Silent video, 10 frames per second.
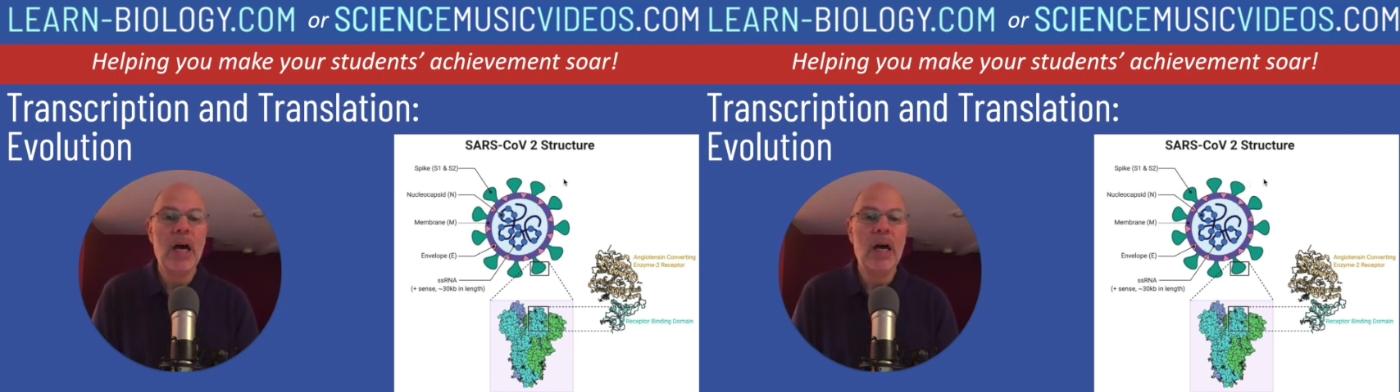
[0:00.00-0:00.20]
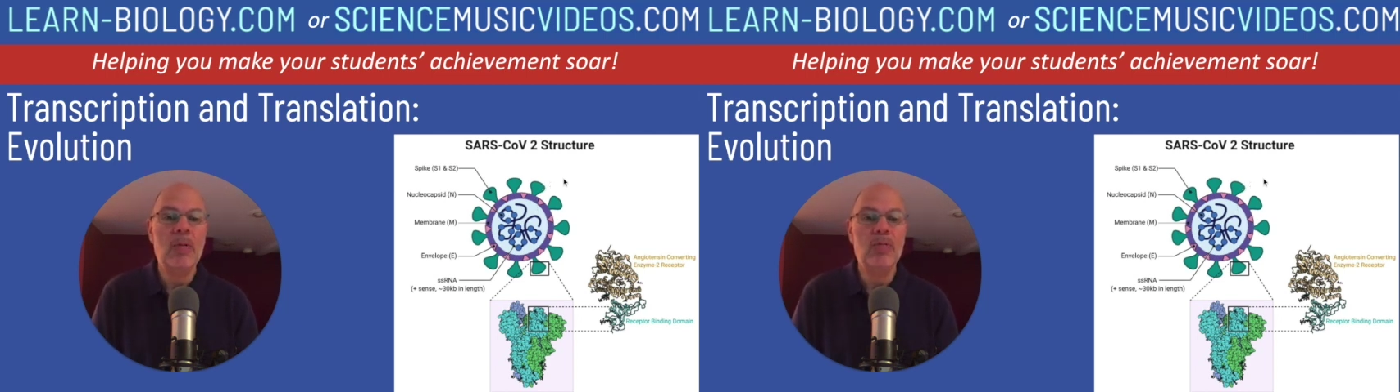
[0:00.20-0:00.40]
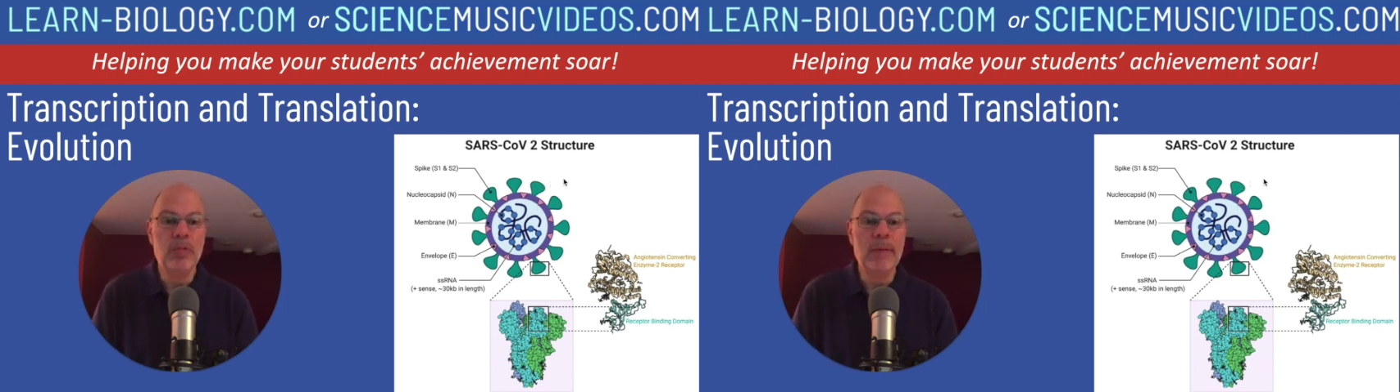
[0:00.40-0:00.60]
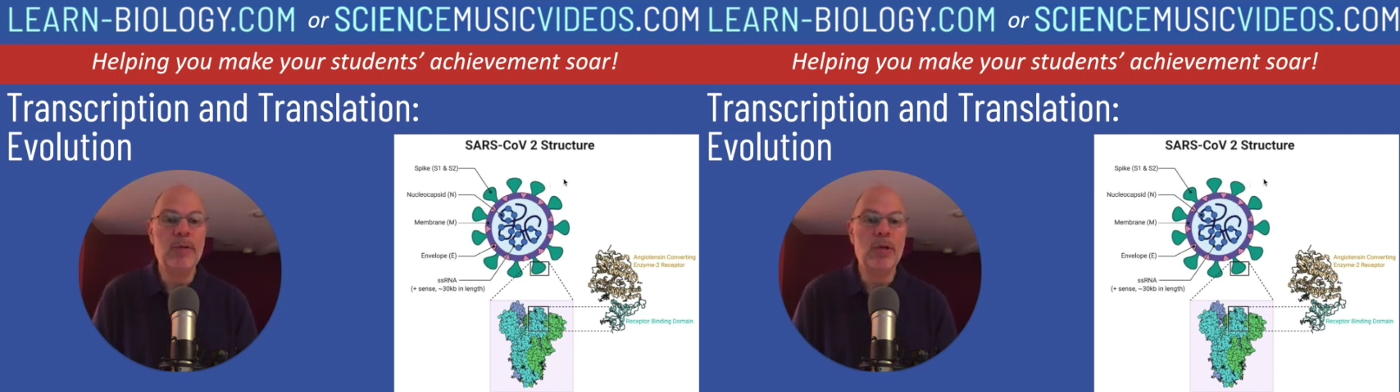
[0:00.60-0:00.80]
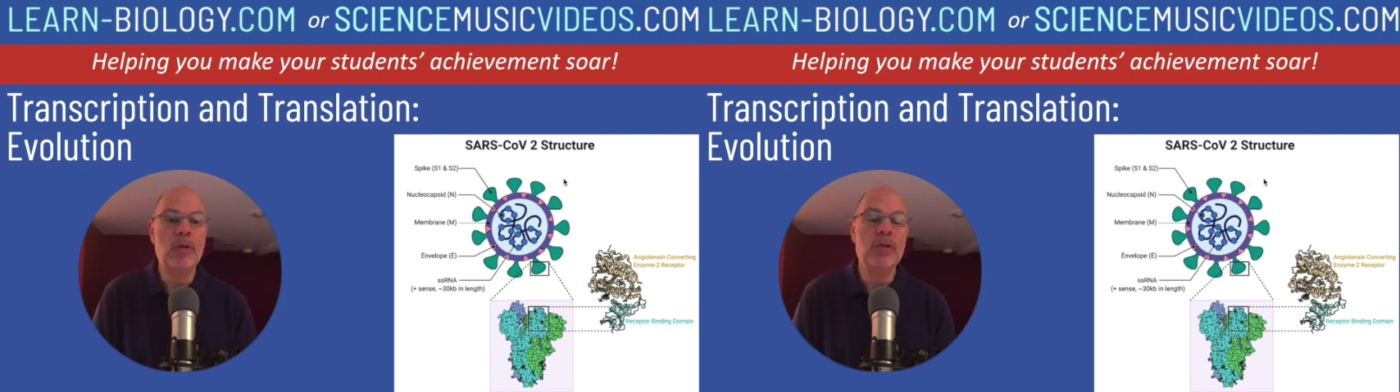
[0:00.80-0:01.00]

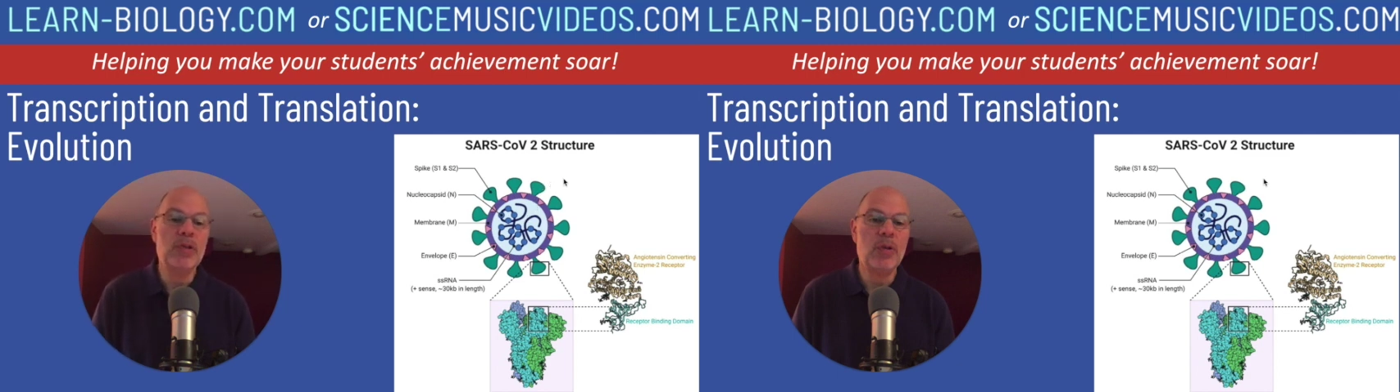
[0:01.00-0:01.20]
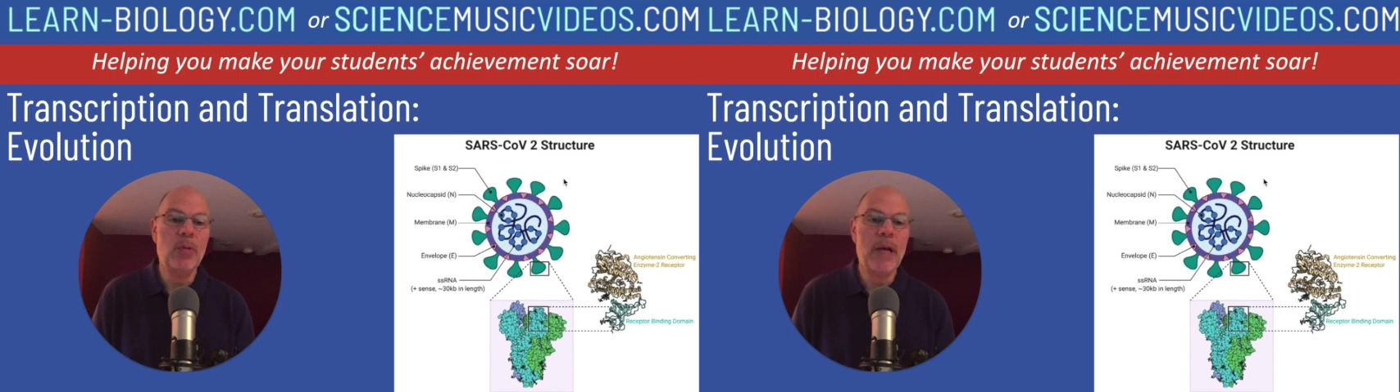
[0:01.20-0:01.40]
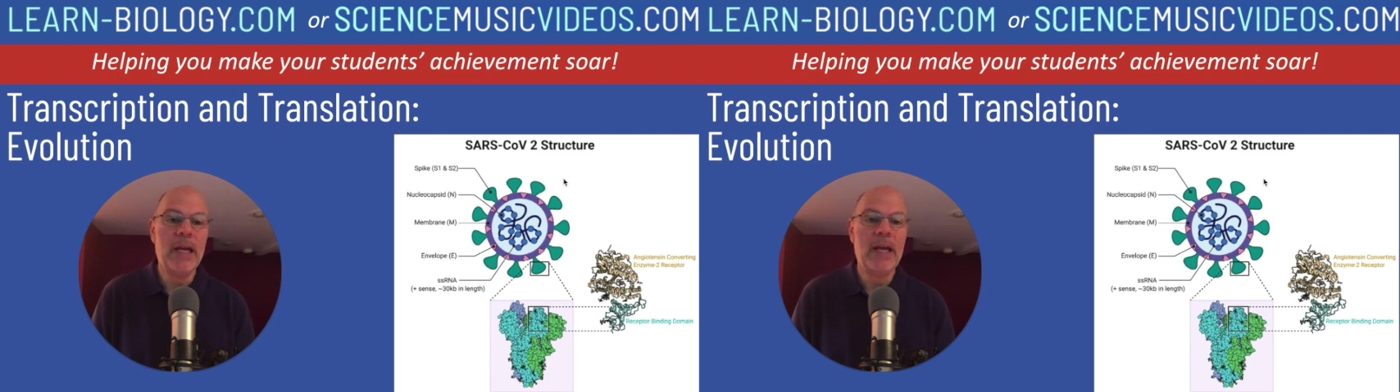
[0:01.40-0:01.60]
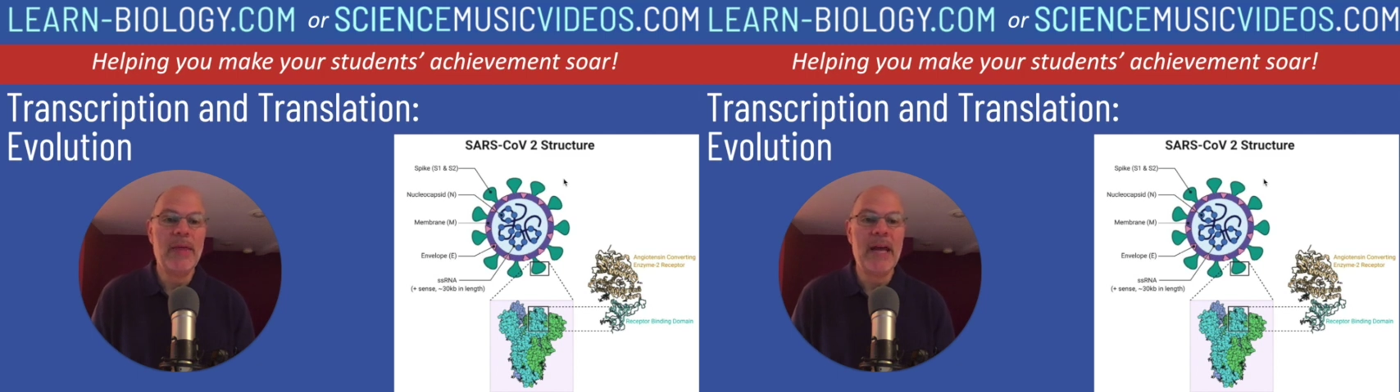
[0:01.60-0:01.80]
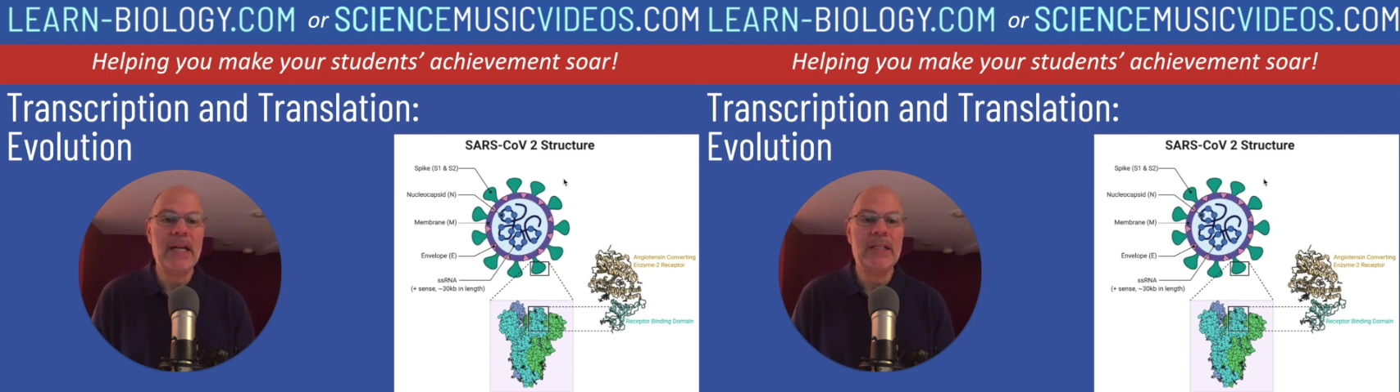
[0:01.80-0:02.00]
reproduce the way
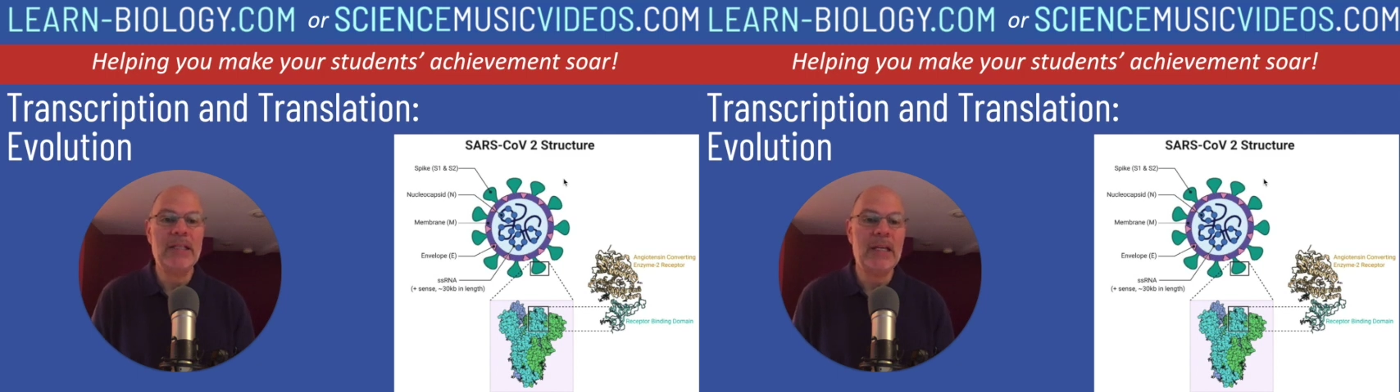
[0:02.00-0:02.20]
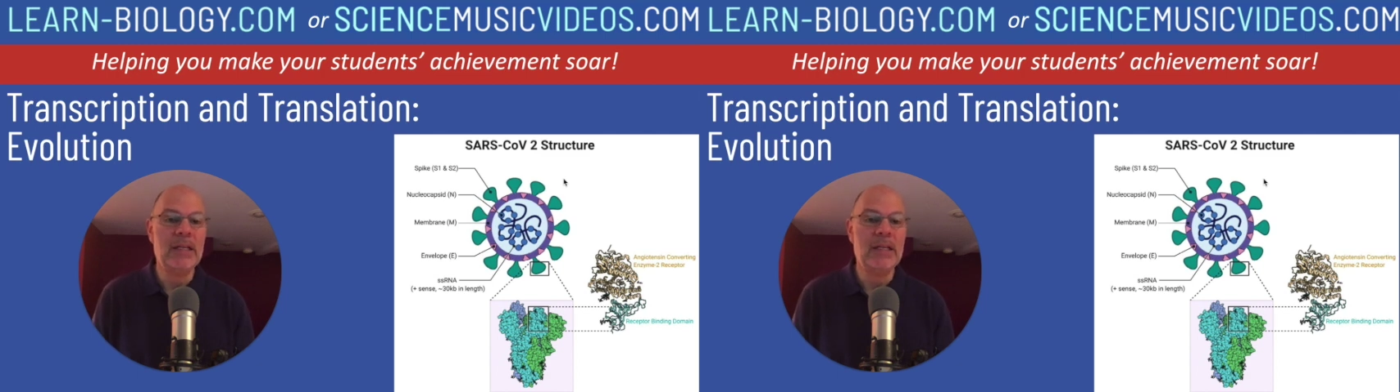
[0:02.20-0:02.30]
that it did.